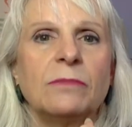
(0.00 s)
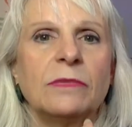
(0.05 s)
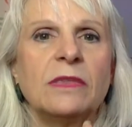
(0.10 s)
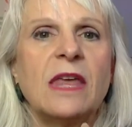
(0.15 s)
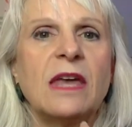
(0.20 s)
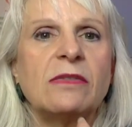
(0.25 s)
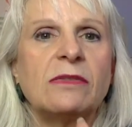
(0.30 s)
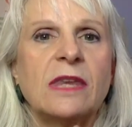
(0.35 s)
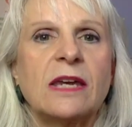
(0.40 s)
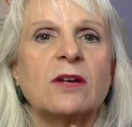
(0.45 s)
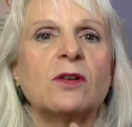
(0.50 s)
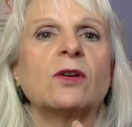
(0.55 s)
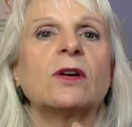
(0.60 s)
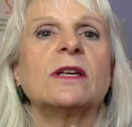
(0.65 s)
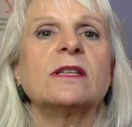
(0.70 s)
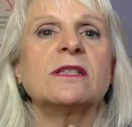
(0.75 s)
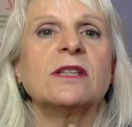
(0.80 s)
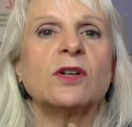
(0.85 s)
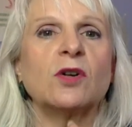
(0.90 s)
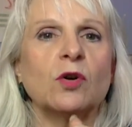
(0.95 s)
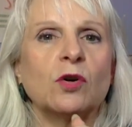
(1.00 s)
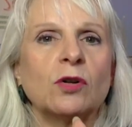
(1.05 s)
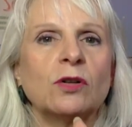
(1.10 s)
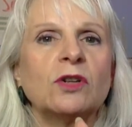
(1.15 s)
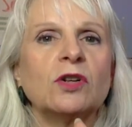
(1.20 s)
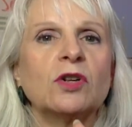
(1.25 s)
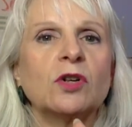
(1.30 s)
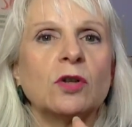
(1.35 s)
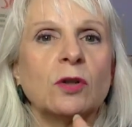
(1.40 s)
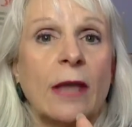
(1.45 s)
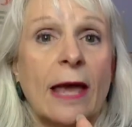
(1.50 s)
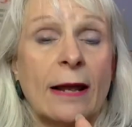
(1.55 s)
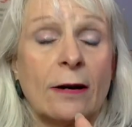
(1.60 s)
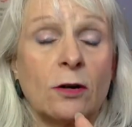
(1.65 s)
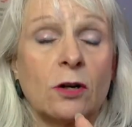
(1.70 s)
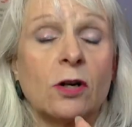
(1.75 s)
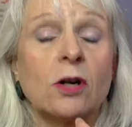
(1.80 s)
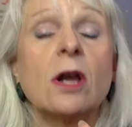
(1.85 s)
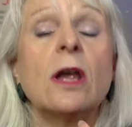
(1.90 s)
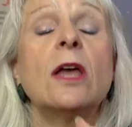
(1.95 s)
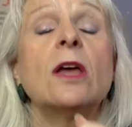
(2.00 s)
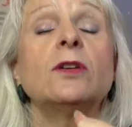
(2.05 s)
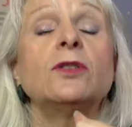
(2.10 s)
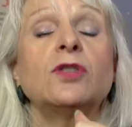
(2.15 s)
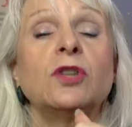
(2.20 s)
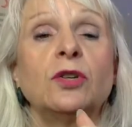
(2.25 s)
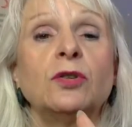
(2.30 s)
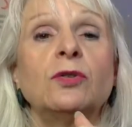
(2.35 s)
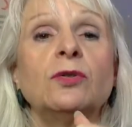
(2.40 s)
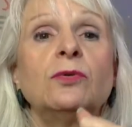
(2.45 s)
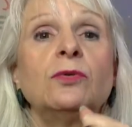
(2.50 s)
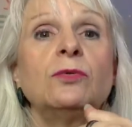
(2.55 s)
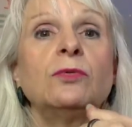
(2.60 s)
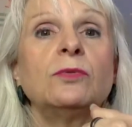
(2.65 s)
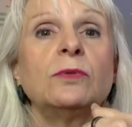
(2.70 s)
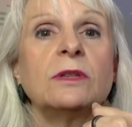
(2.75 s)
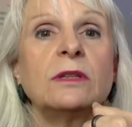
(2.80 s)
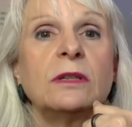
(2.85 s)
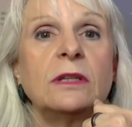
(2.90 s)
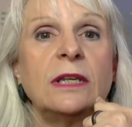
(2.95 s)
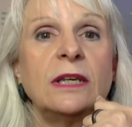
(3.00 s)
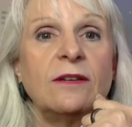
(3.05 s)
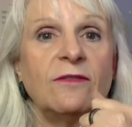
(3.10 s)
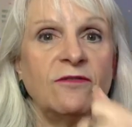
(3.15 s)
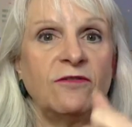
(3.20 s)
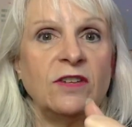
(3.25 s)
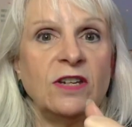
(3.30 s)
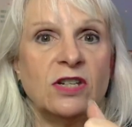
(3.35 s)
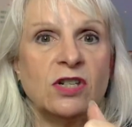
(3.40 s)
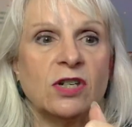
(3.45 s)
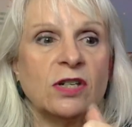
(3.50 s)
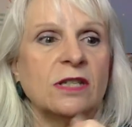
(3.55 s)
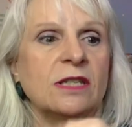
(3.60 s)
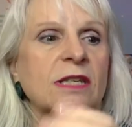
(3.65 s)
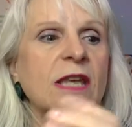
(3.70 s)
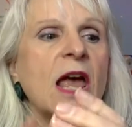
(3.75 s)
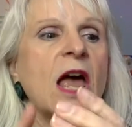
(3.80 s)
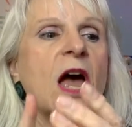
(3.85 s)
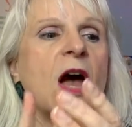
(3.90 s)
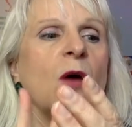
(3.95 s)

that there is an earlier letter to the Ephesians.